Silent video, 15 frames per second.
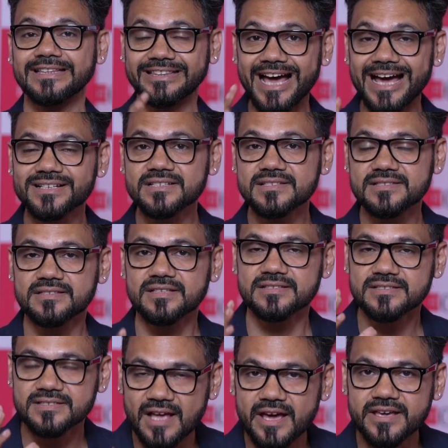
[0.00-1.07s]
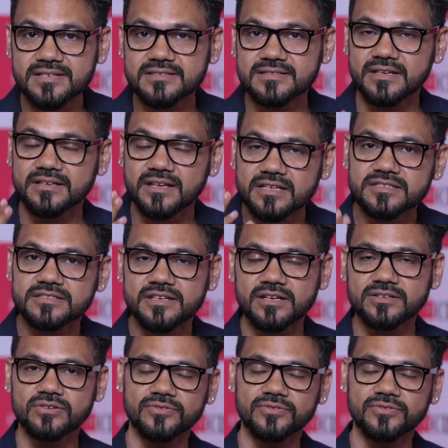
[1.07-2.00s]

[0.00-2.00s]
That is the size and extent